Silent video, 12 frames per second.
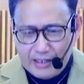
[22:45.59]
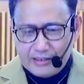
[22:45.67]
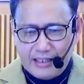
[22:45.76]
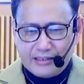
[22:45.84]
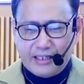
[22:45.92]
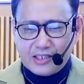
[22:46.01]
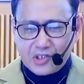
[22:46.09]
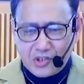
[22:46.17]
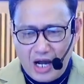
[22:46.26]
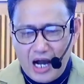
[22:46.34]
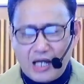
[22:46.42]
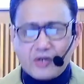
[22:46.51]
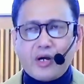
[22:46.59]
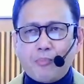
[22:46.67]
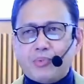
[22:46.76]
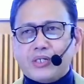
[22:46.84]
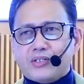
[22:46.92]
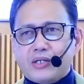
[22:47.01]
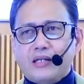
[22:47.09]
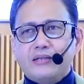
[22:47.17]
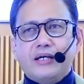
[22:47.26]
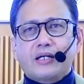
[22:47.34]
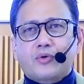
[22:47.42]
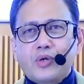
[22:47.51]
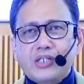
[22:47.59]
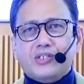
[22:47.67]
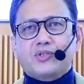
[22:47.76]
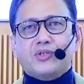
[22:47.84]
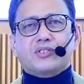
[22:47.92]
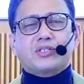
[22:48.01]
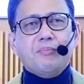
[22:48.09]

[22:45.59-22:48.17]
that the star represent the Christos,